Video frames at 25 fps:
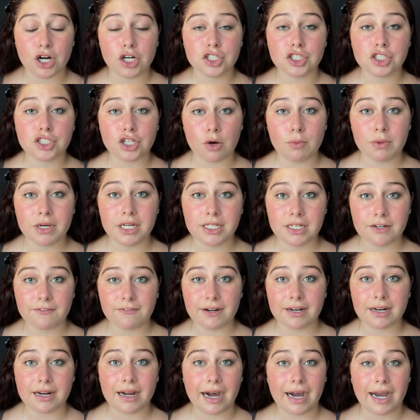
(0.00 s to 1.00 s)
There are so many
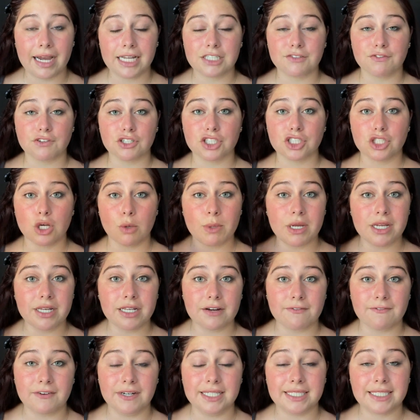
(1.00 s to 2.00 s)
different kinds for so
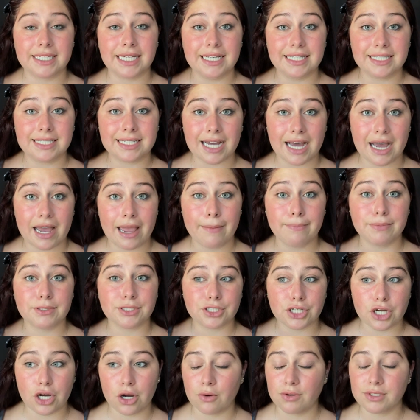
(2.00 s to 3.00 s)
many different skin
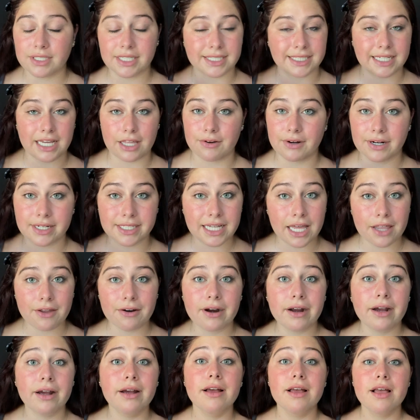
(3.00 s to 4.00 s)
types, tones, etc.,
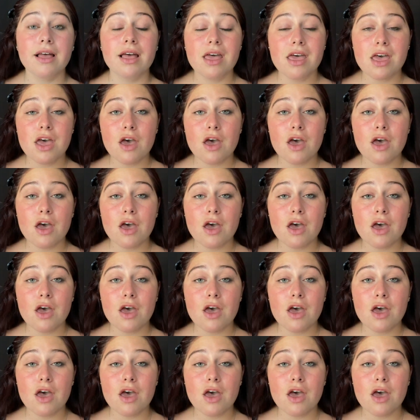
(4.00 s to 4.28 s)
etc.